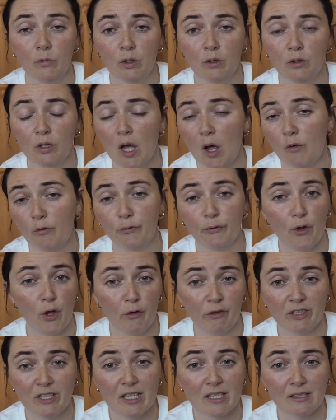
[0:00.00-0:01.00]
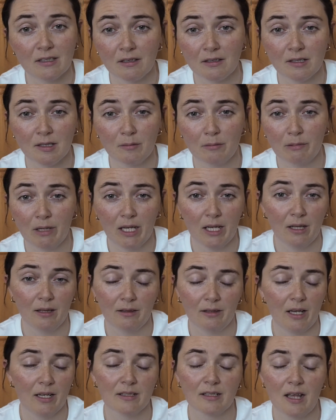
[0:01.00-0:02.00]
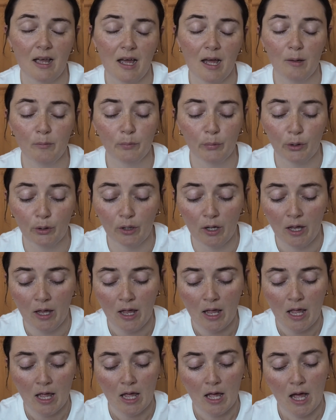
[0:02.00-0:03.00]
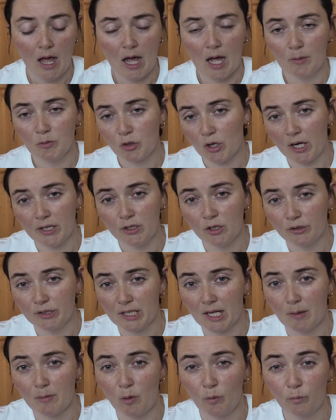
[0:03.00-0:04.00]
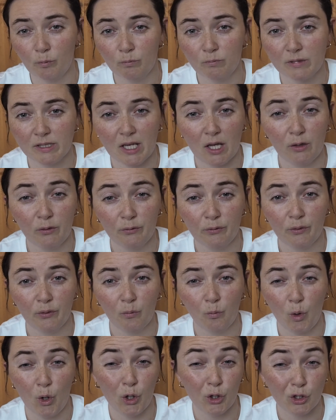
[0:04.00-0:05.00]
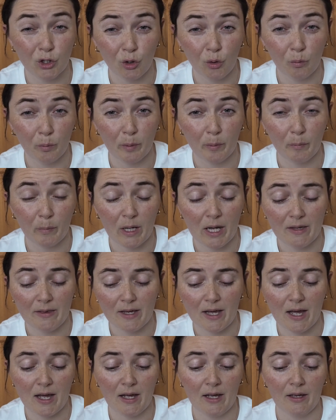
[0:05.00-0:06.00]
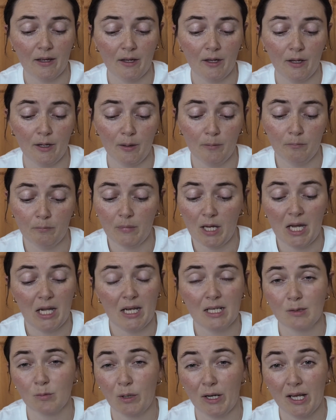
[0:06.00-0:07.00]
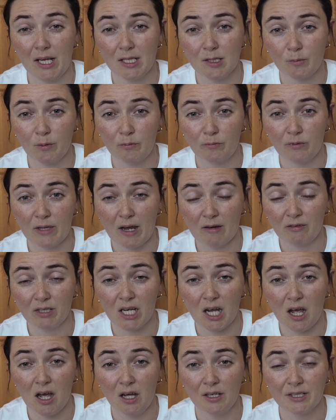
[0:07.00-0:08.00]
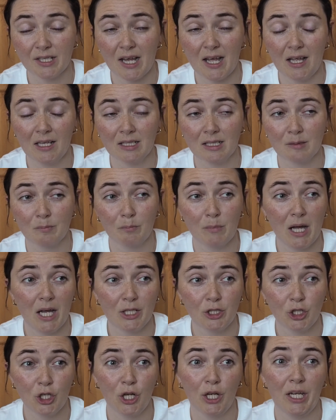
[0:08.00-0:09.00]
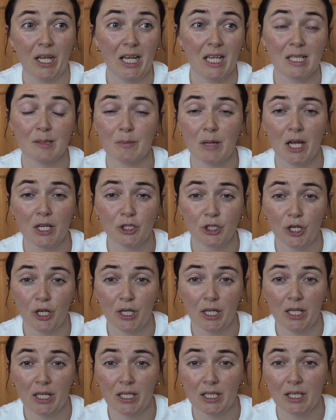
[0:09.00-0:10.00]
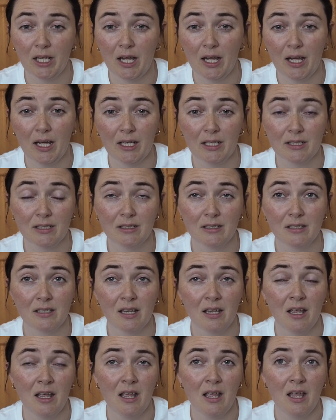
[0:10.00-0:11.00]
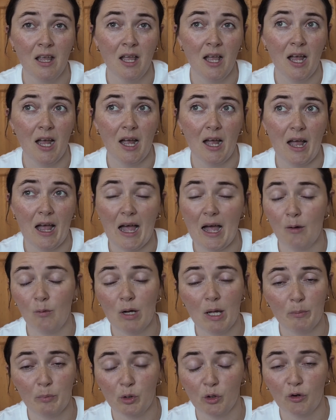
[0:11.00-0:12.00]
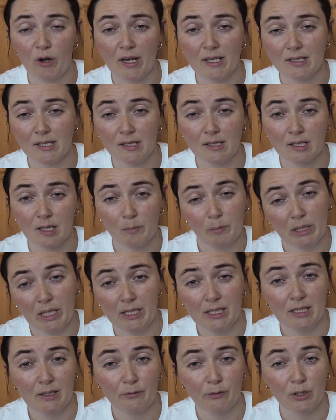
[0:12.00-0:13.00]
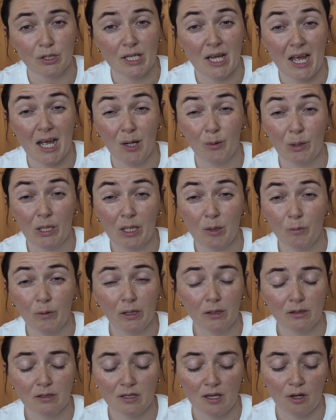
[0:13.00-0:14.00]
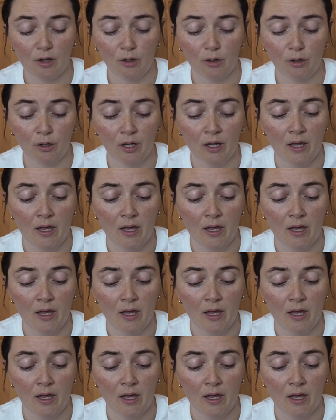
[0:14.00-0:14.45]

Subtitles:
go further distance than me and things like that, but I'm trying not to get myself worked up by that. It is what it is with that regard, and my journey is my journey, and how I progress is completely different to how he will, so